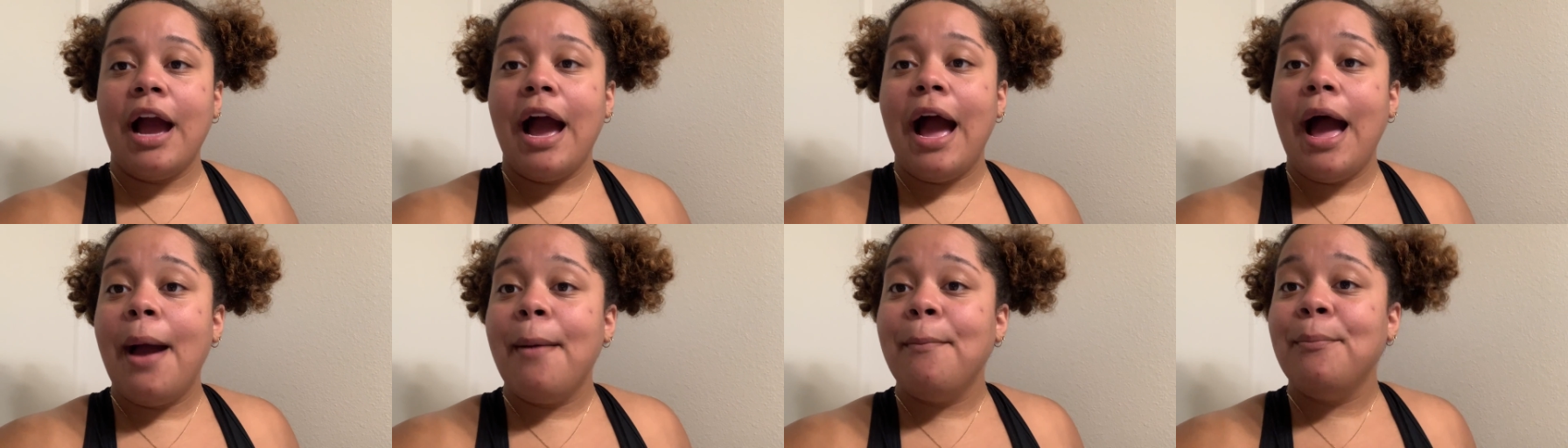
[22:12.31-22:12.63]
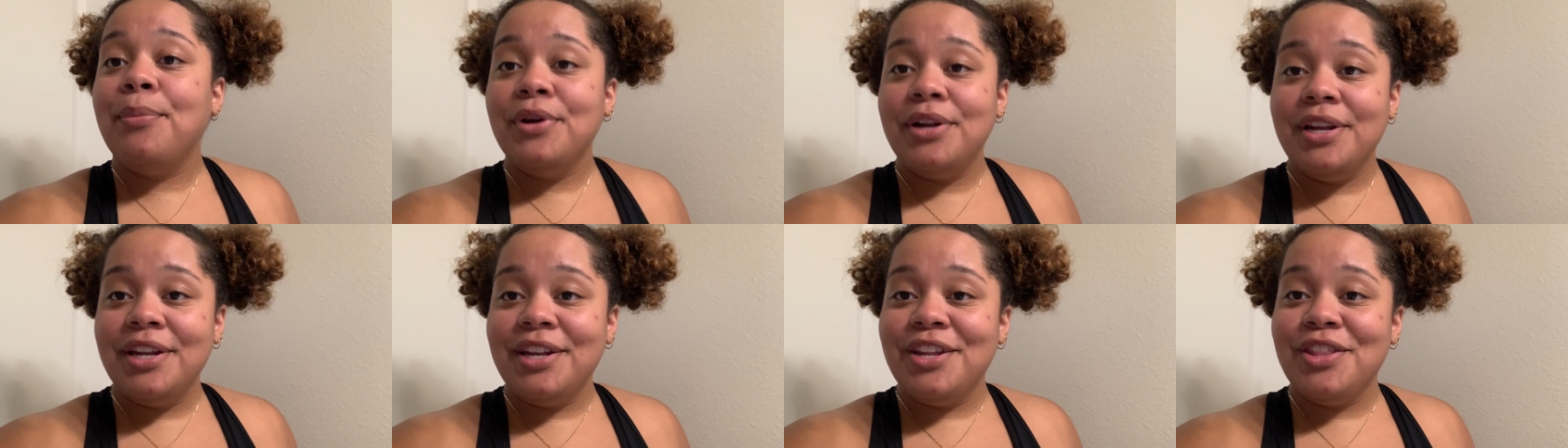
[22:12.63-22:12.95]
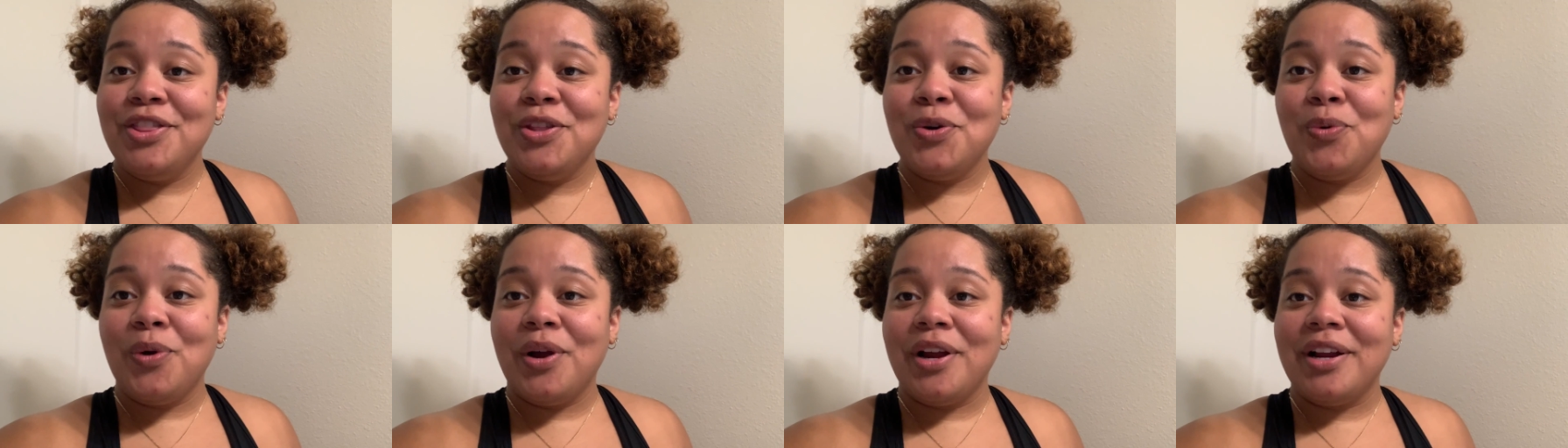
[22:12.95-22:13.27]
I'm putting in
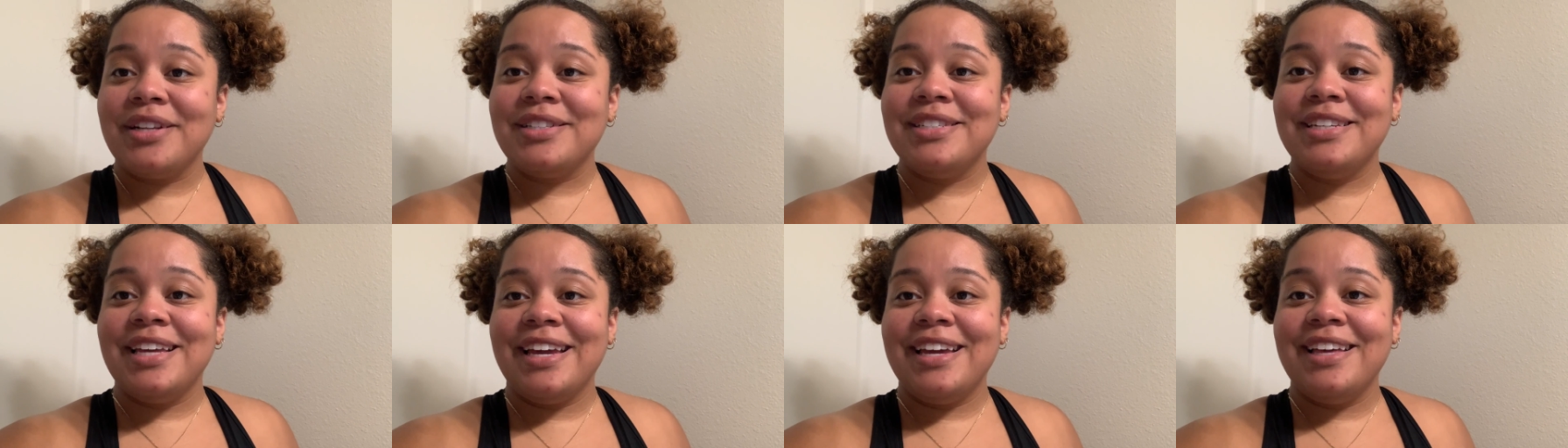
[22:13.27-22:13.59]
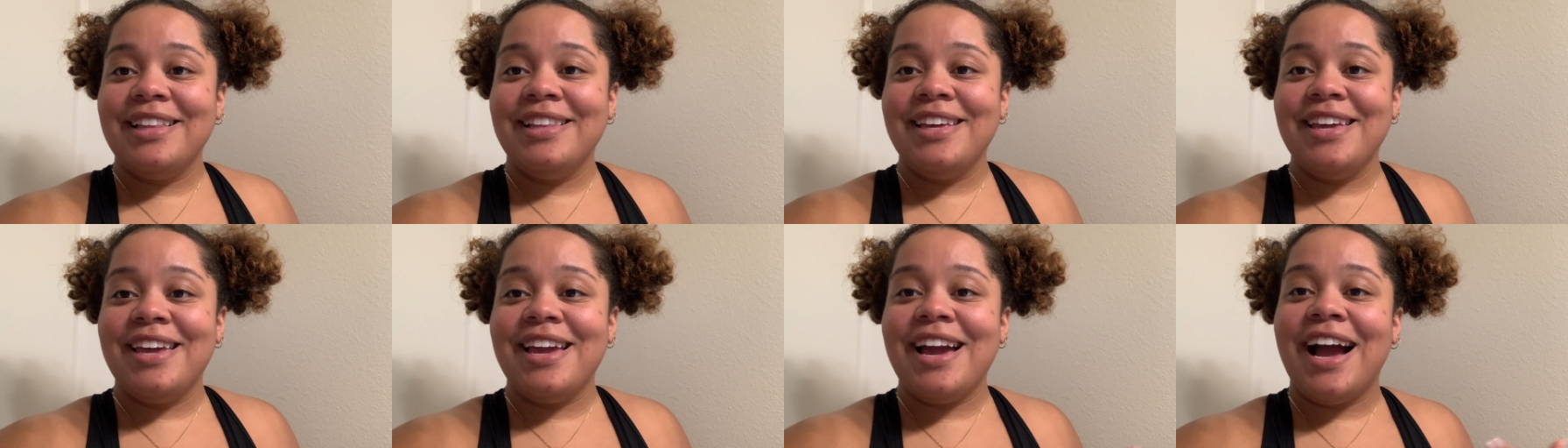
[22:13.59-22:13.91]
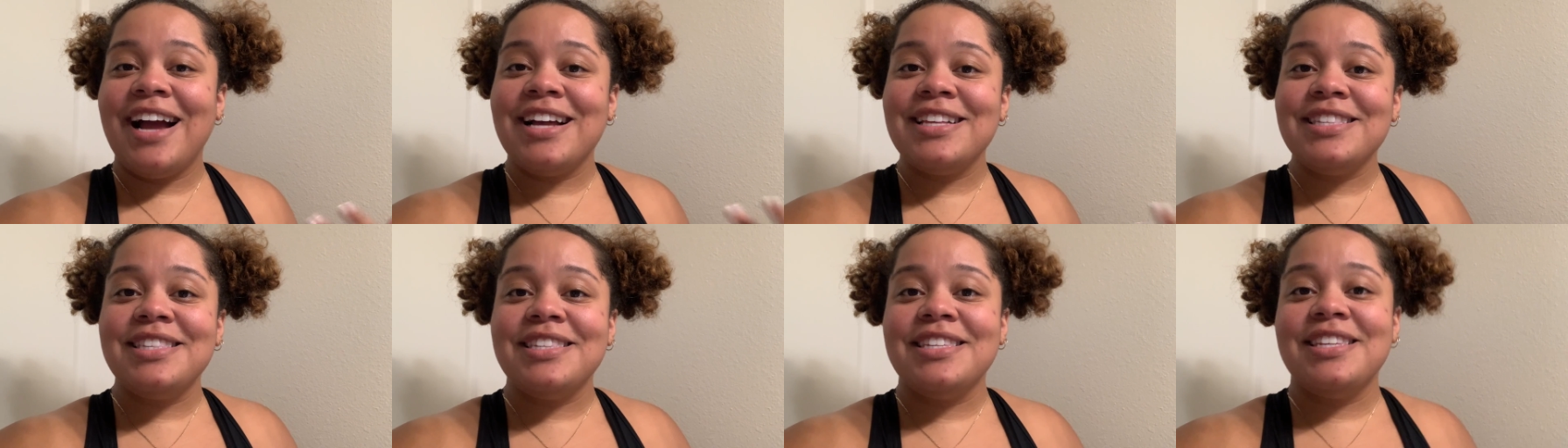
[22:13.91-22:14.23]
the work daily.
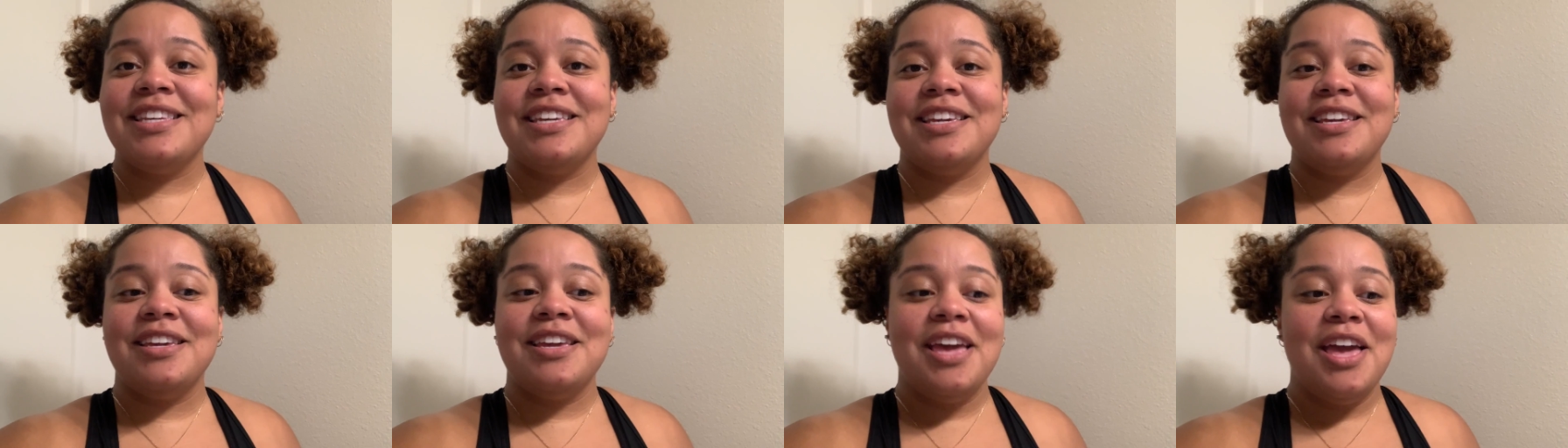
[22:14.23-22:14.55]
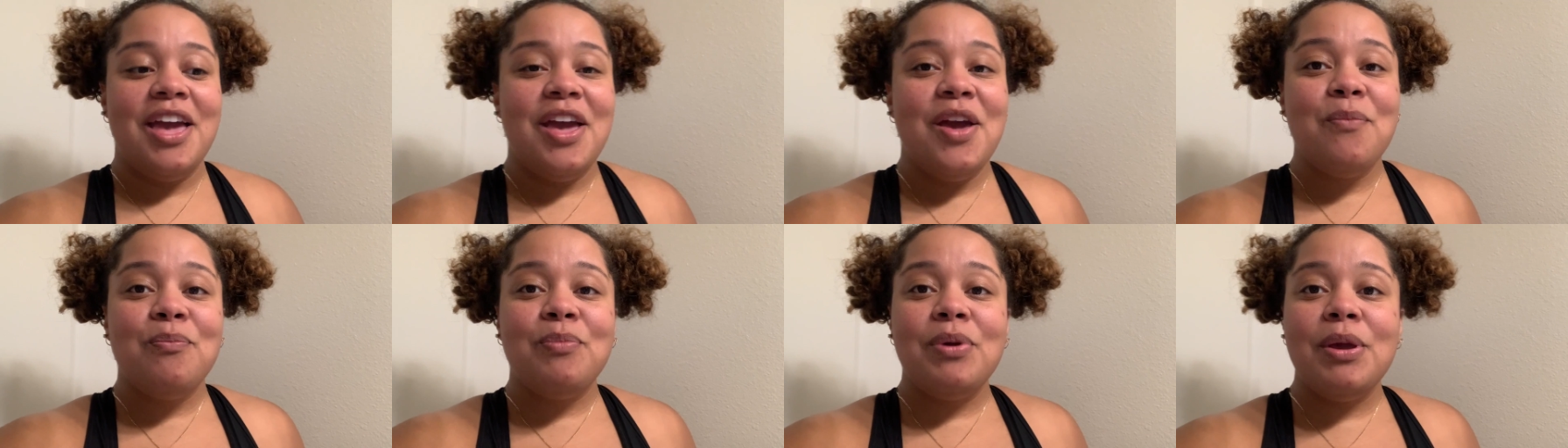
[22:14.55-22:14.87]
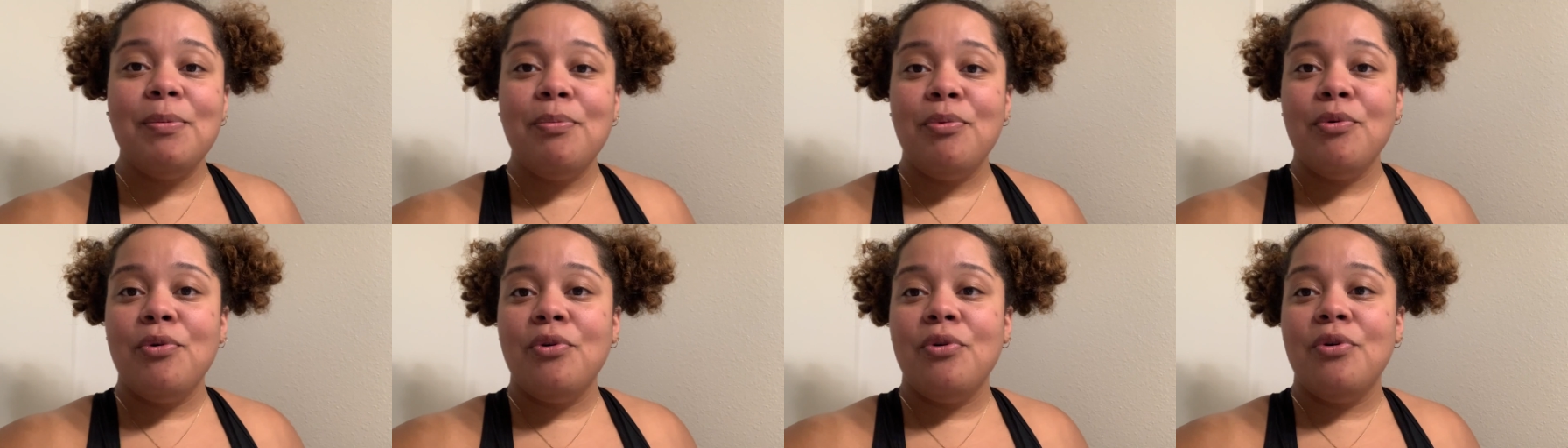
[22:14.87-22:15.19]
I see
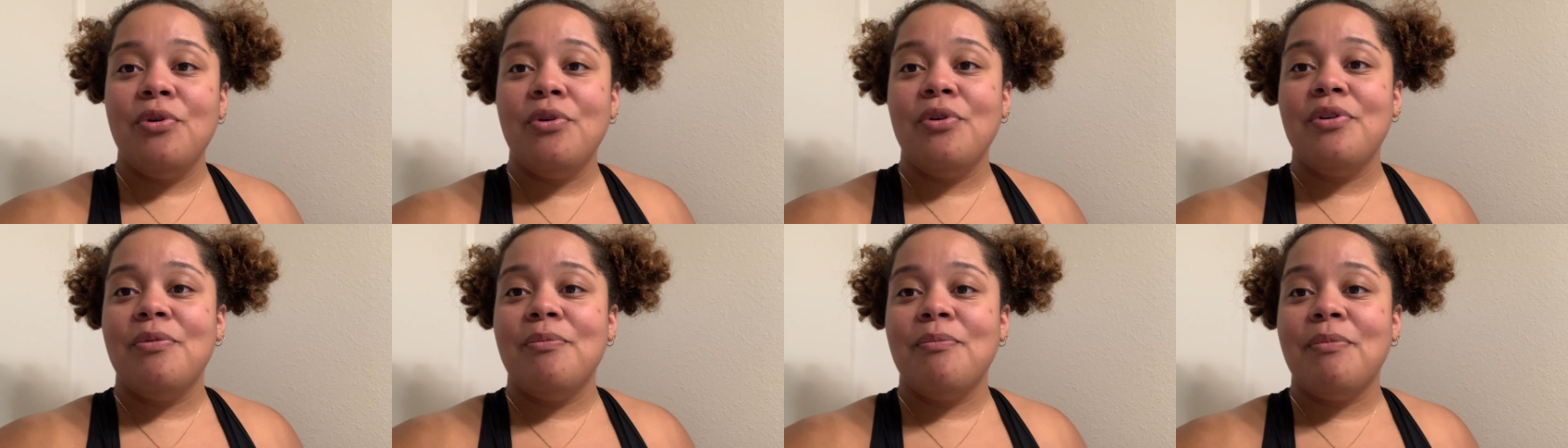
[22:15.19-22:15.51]
people,